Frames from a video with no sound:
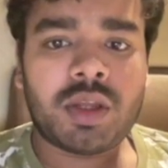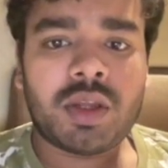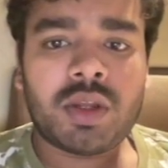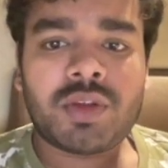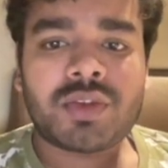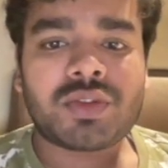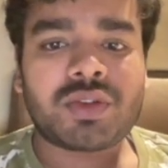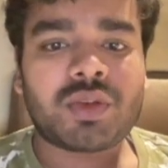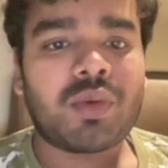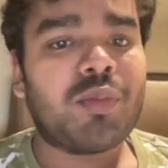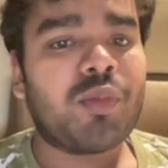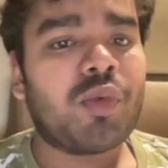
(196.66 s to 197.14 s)

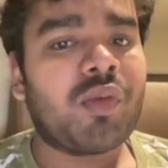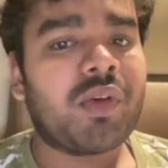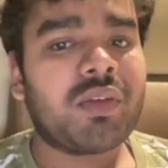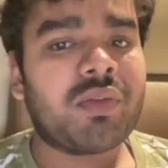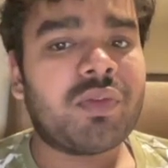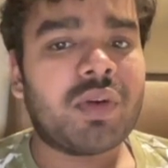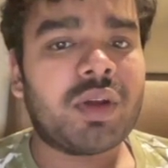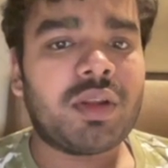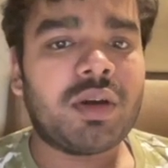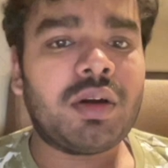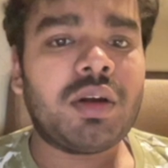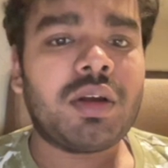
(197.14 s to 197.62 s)
So moving
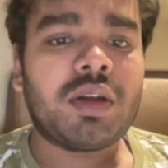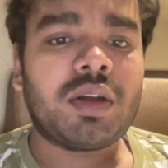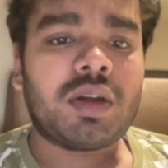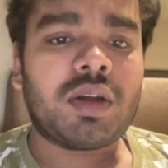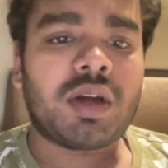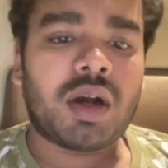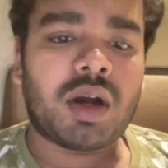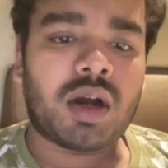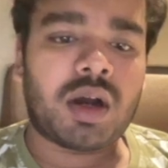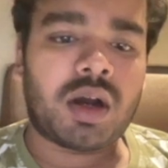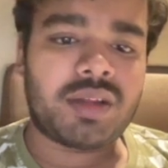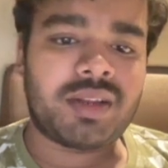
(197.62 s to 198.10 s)
further,
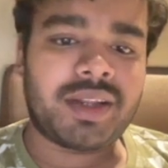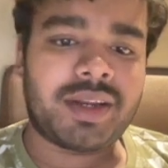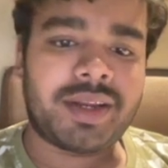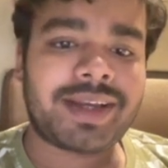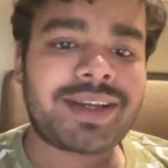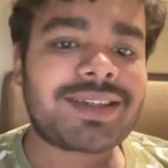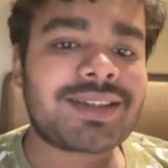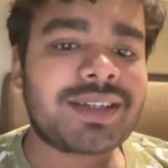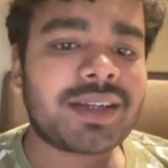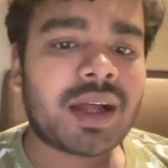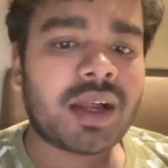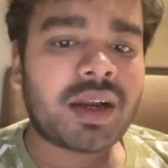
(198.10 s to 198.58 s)
the
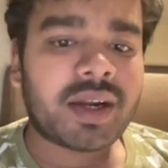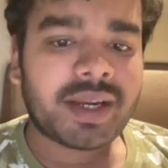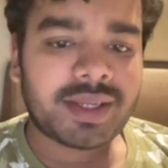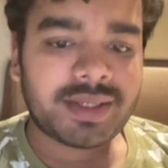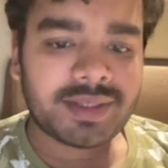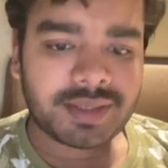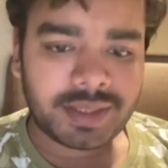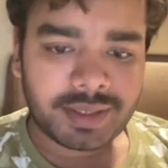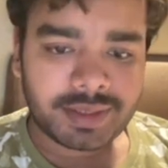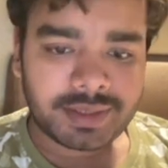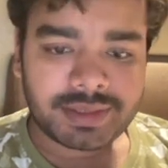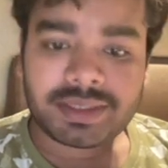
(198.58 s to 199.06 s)
next in our race
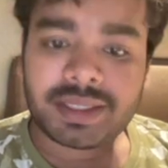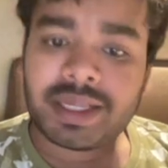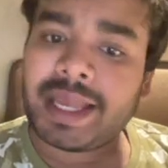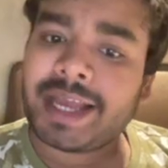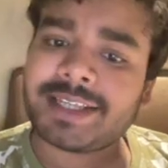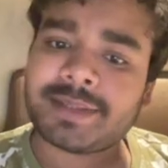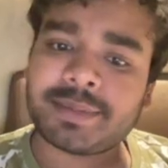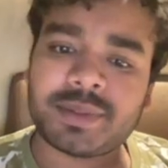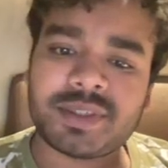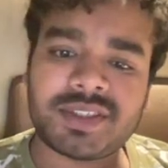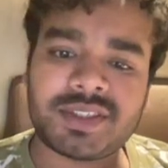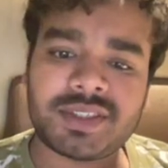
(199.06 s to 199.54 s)
is
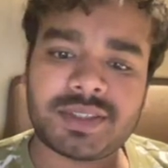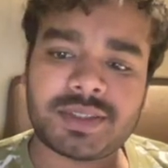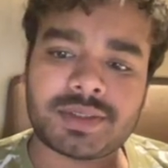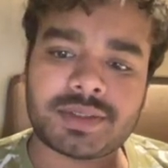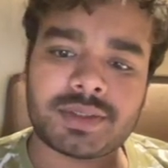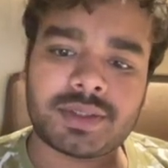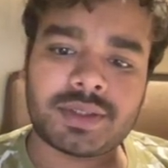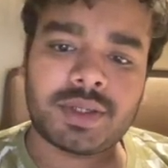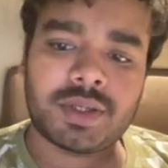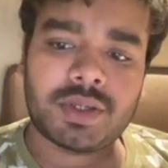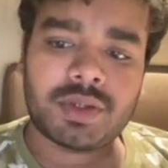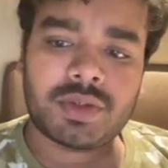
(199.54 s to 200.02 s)
Express.js.
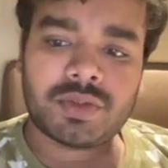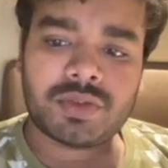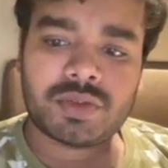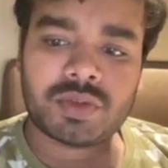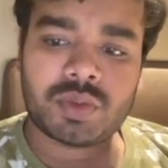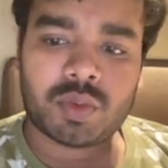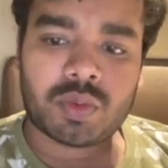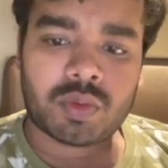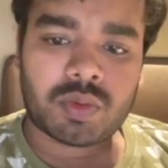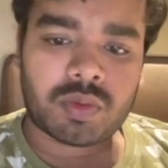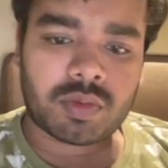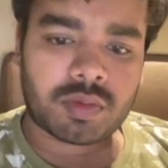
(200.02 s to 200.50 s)

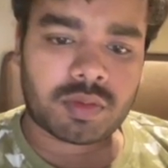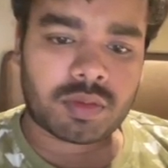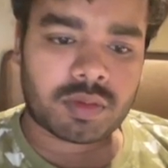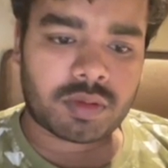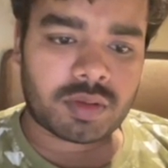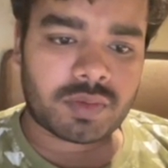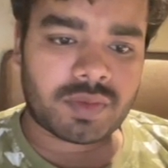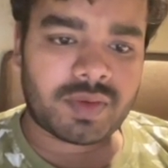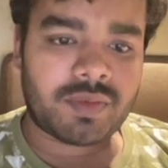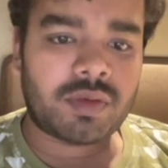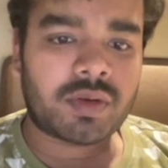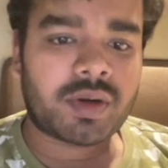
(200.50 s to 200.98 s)
So
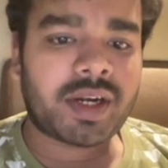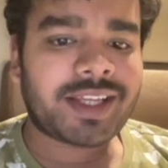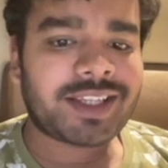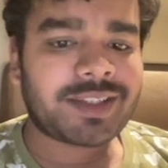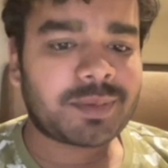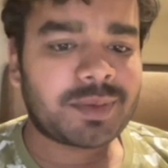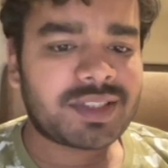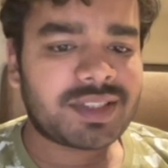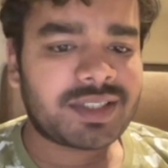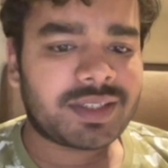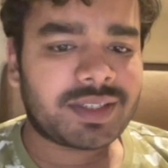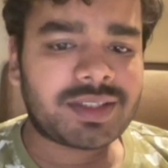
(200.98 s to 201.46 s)
when we look at
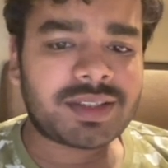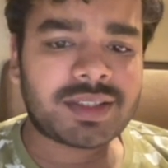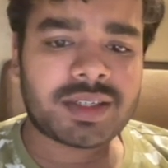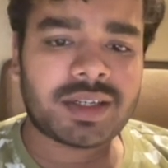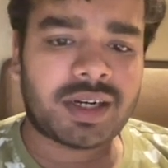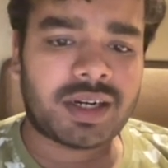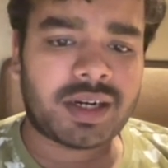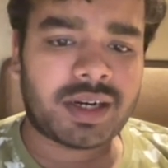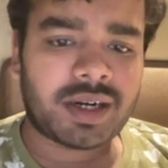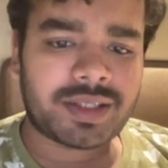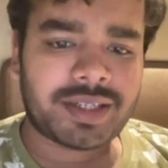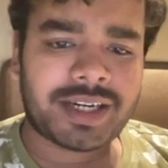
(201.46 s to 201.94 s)
Express.js,
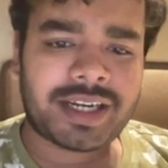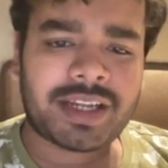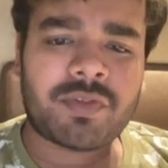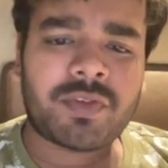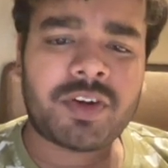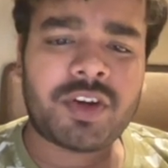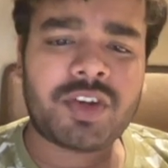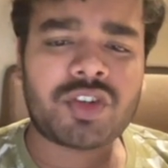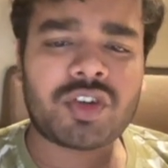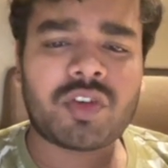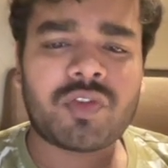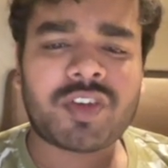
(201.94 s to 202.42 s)
the
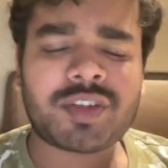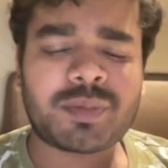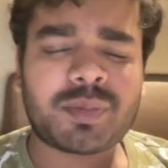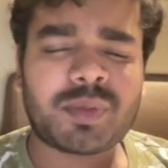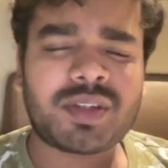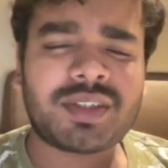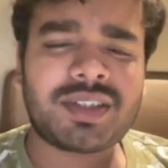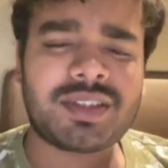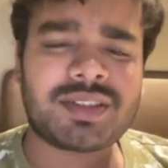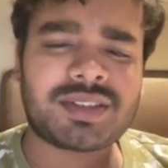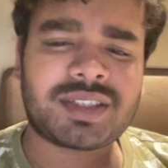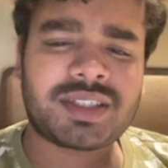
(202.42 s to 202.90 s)
definition of
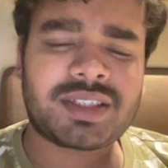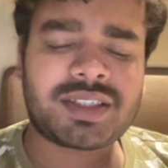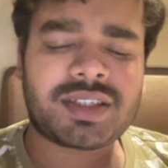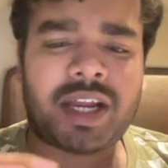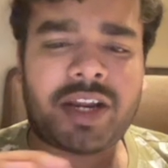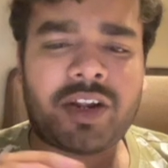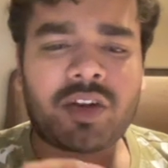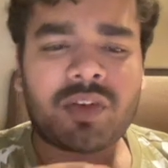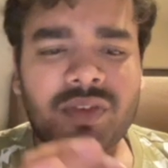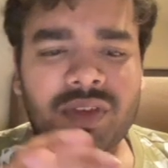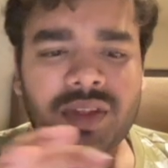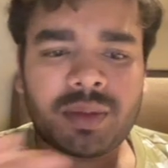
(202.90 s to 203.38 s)
Express.js is
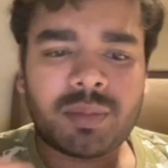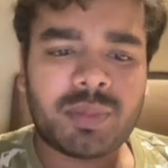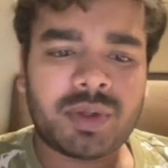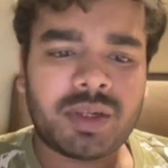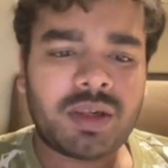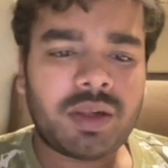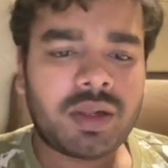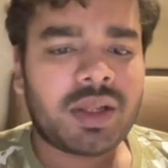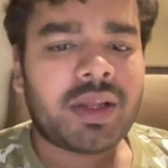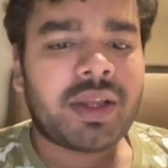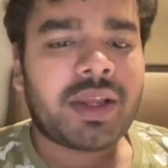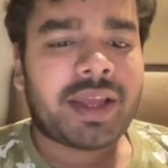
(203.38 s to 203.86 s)
kind of simple.
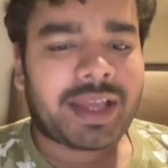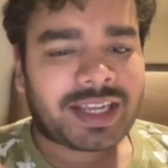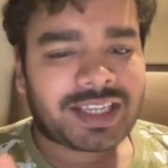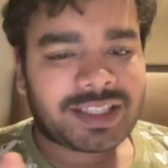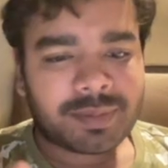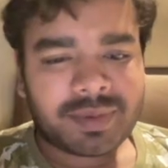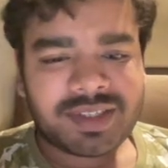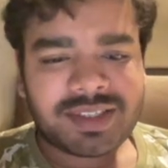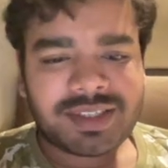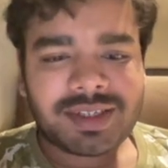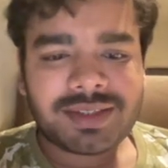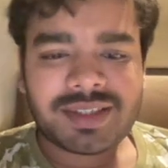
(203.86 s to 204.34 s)

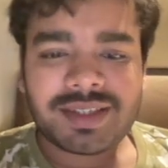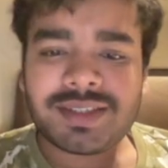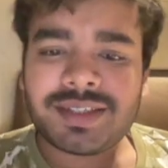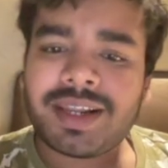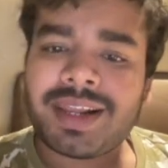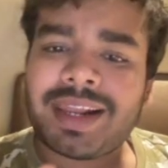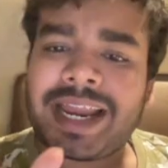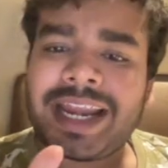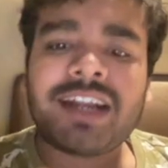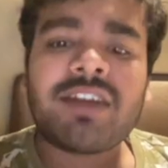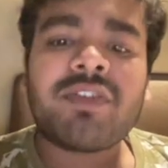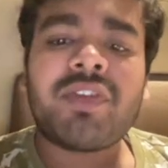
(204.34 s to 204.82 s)
Express.js is a
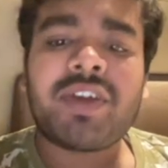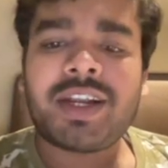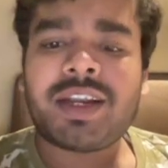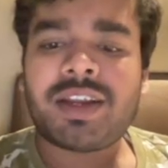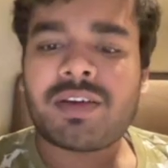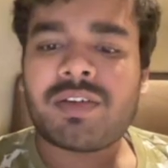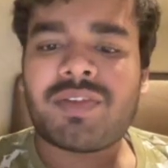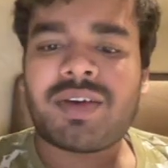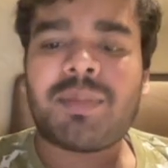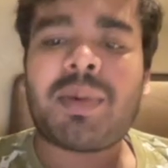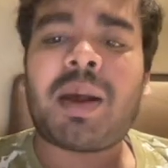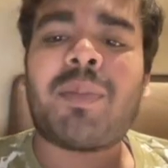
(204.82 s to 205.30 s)
lightweight
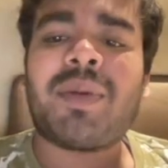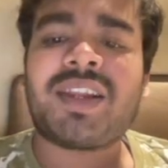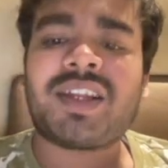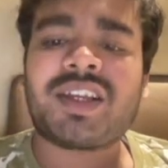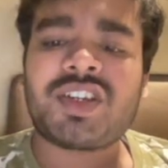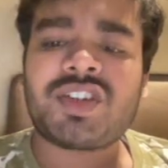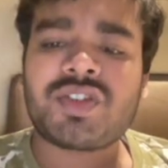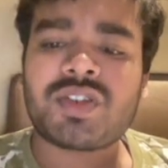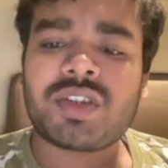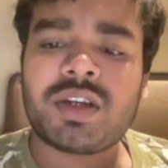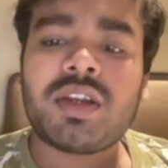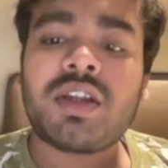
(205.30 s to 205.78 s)
web
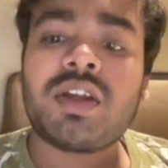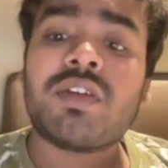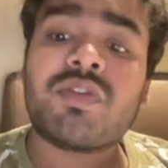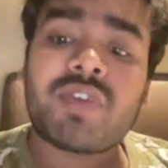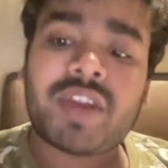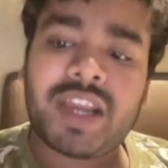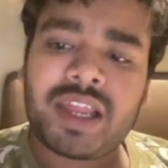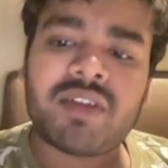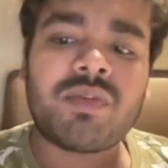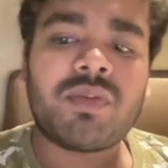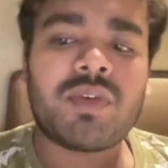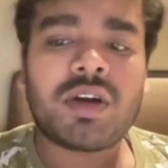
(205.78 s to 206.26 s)
application
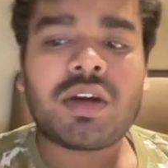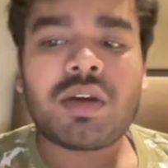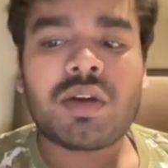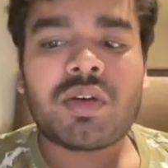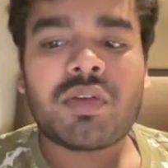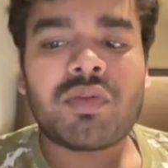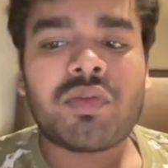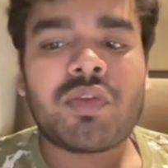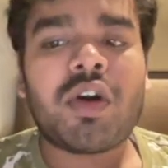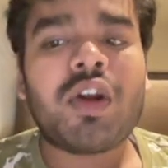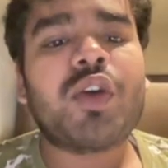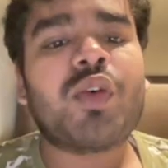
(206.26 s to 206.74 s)
framework
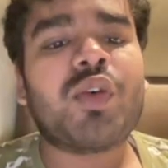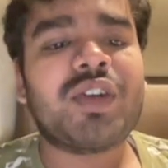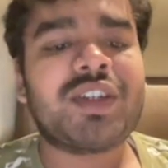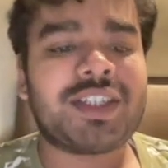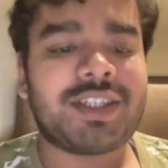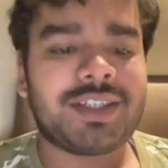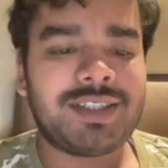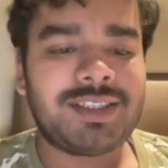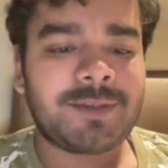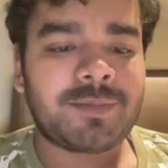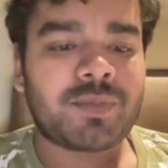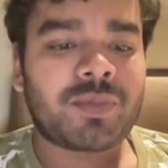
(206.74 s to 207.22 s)
for
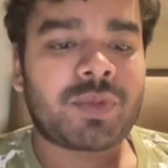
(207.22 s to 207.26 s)
Node.js.